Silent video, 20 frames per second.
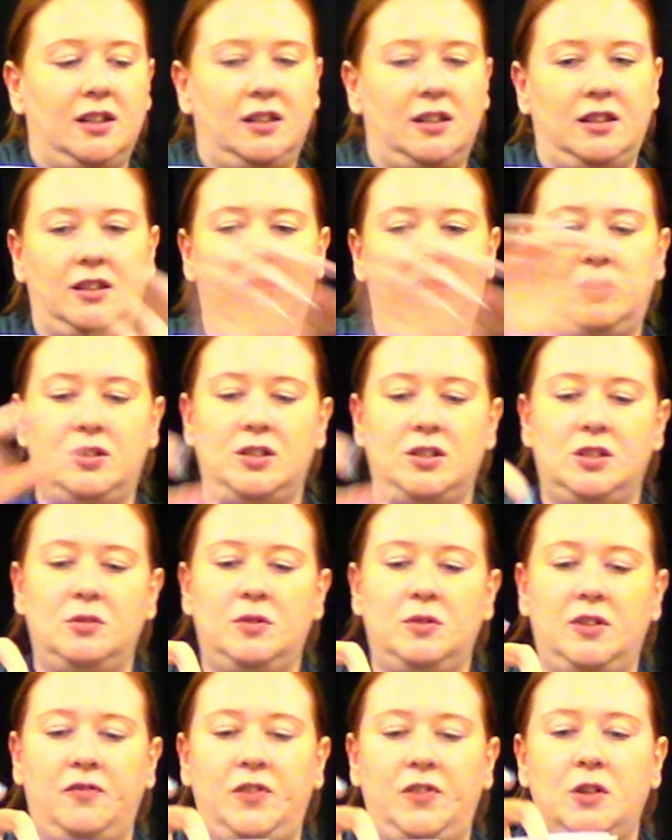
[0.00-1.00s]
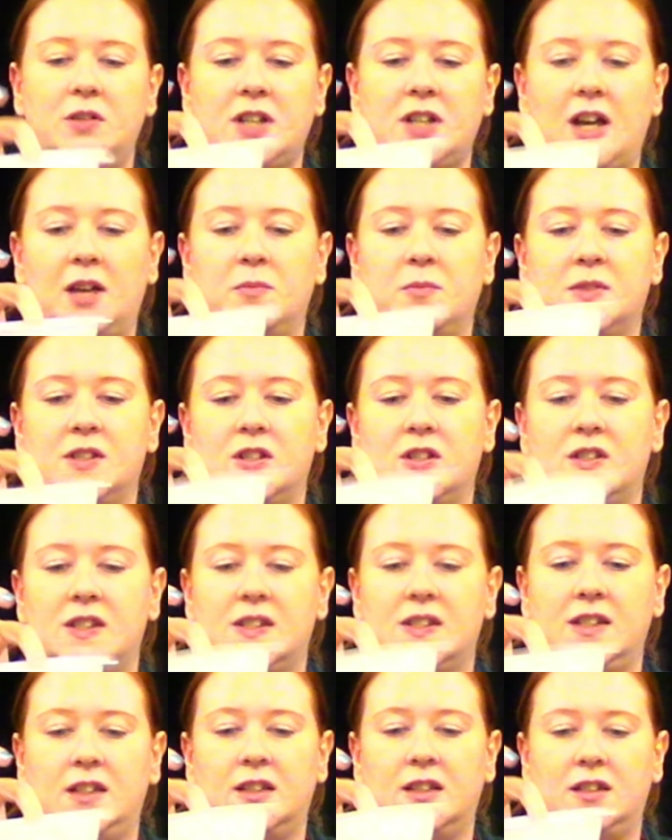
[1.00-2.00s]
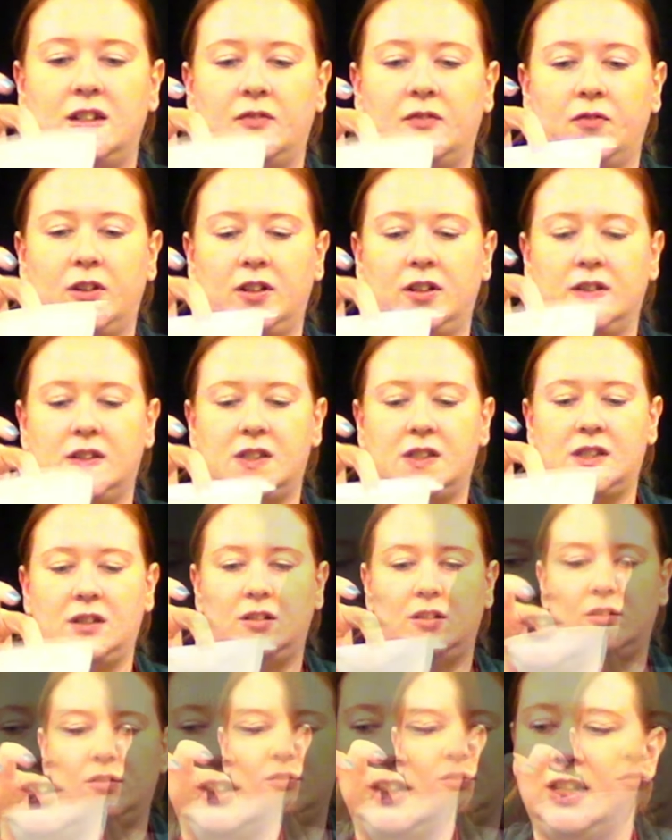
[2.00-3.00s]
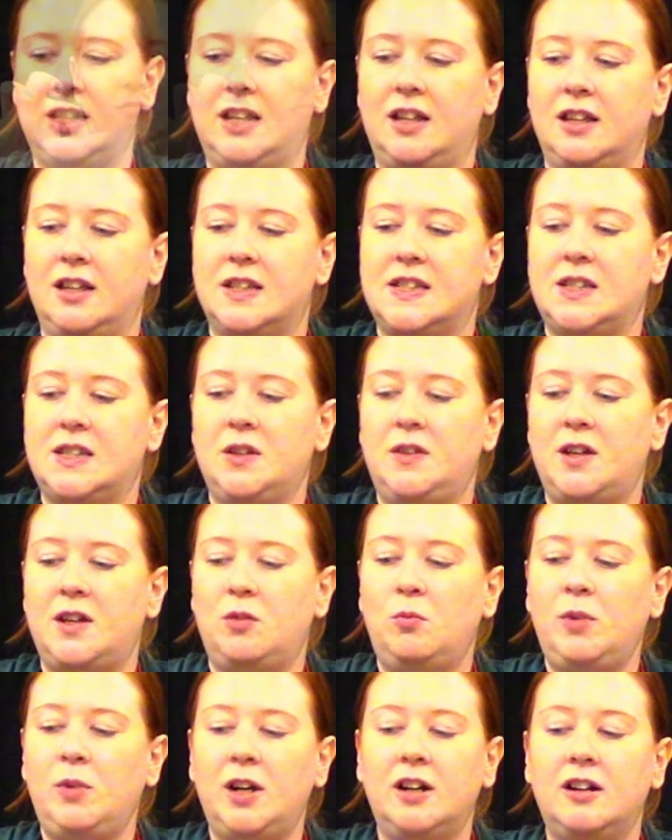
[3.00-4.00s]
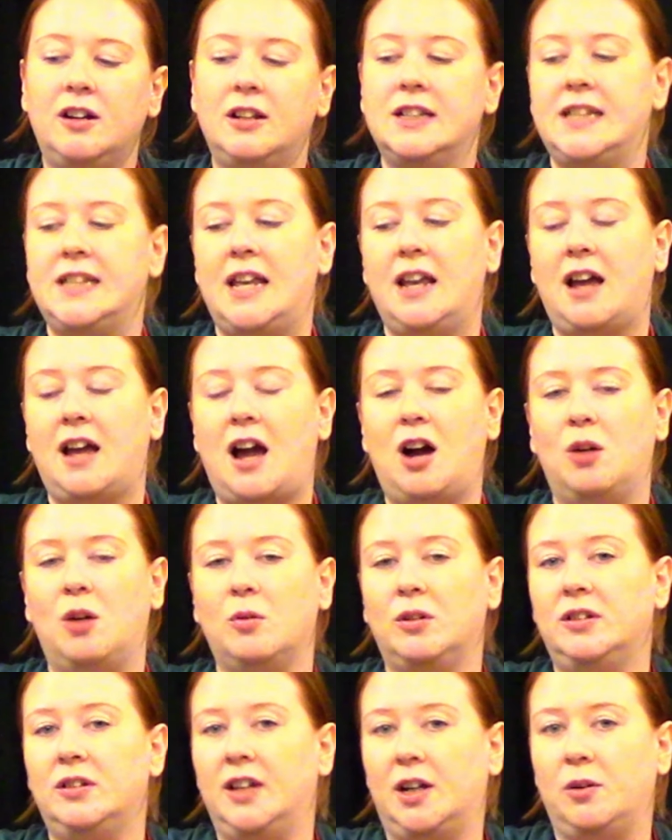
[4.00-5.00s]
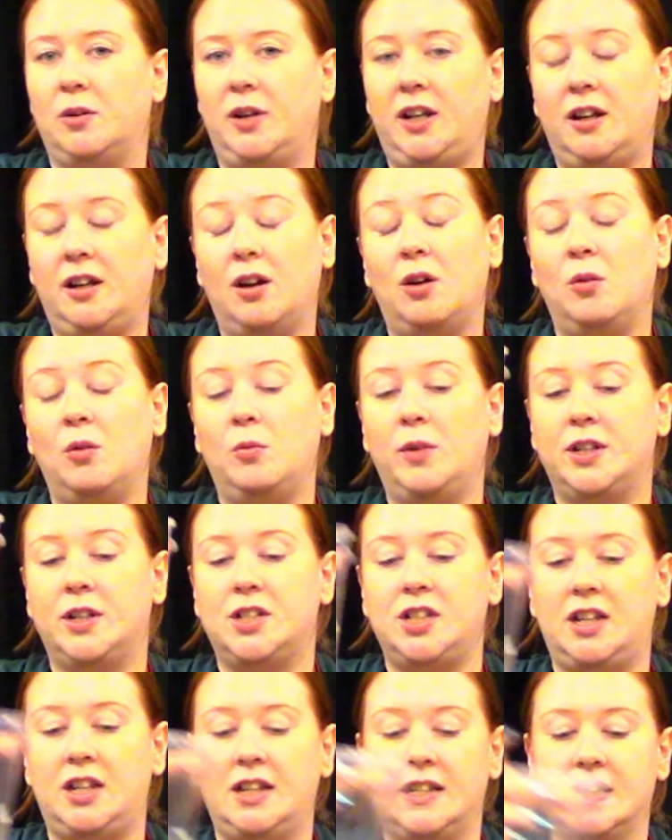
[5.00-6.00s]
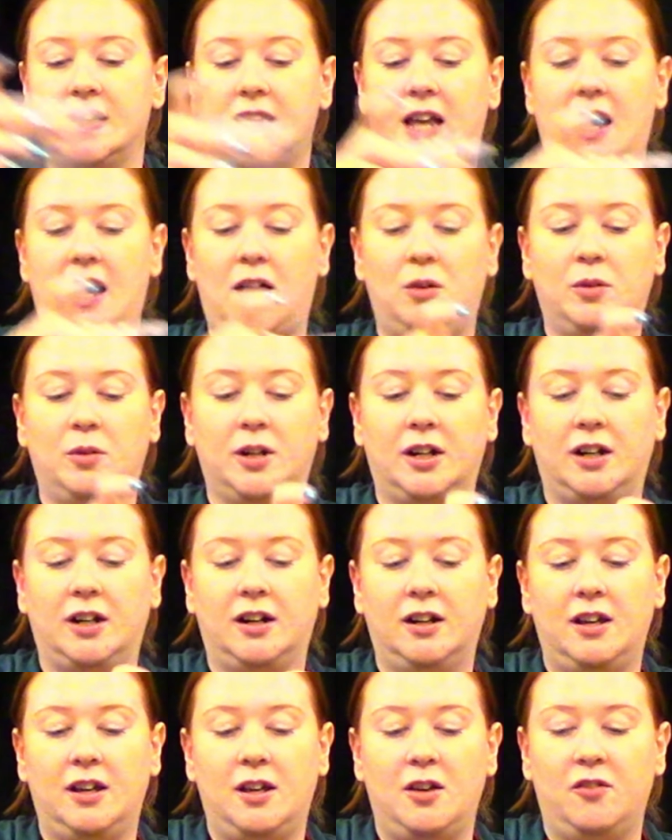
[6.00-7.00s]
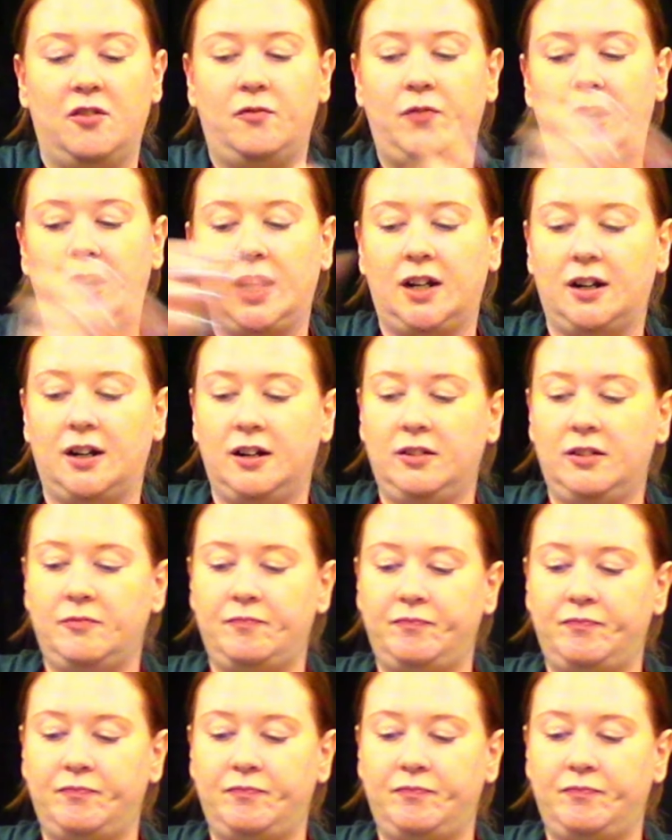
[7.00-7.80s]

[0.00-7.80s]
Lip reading: You can do it a few times just to see the difference. So then we are going to take our liquid, which is our vinegar,